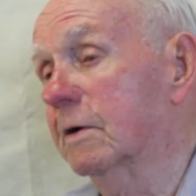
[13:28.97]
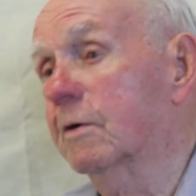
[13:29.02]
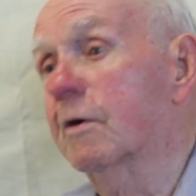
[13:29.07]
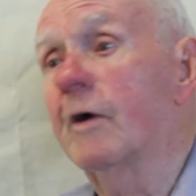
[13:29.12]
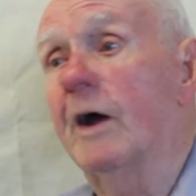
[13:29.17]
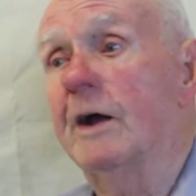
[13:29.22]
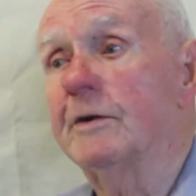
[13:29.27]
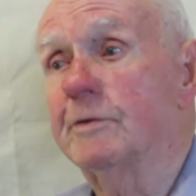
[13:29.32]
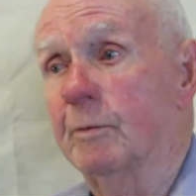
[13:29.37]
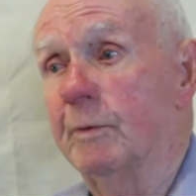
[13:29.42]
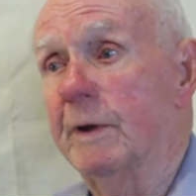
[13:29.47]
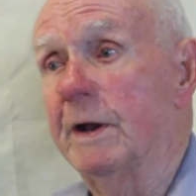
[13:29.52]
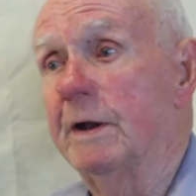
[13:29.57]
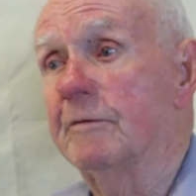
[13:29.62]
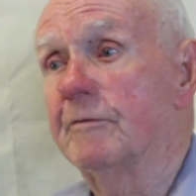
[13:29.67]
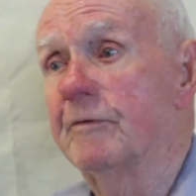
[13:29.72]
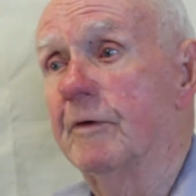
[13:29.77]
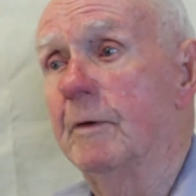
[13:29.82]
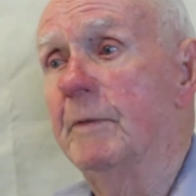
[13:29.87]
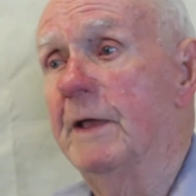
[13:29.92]

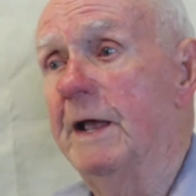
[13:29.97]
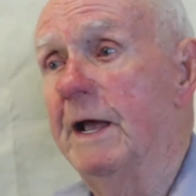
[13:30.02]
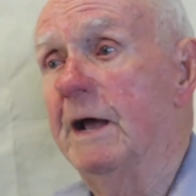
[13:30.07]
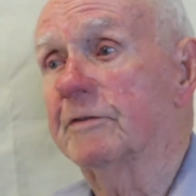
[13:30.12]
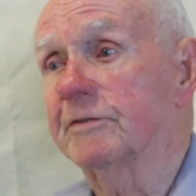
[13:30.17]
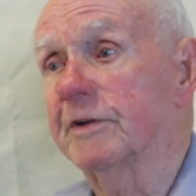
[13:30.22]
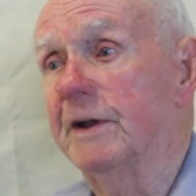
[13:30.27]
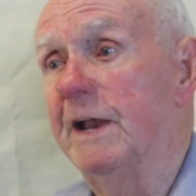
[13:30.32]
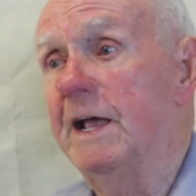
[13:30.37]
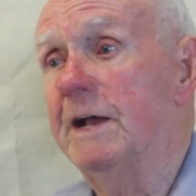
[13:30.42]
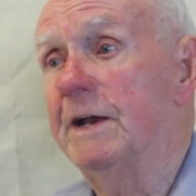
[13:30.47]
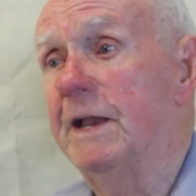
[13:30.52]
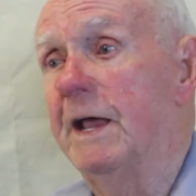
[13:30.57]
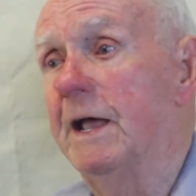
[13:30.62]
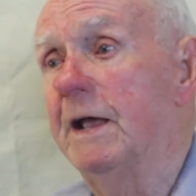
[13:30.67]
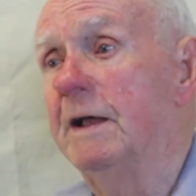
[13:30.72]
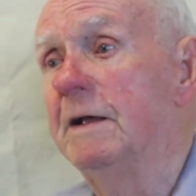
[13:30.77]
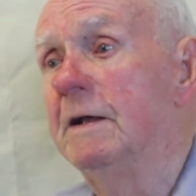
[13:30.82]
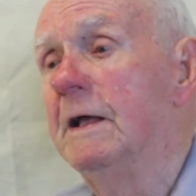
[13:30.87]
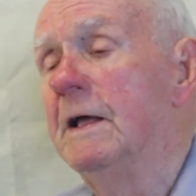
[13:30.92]
graduated from the Essanay Day.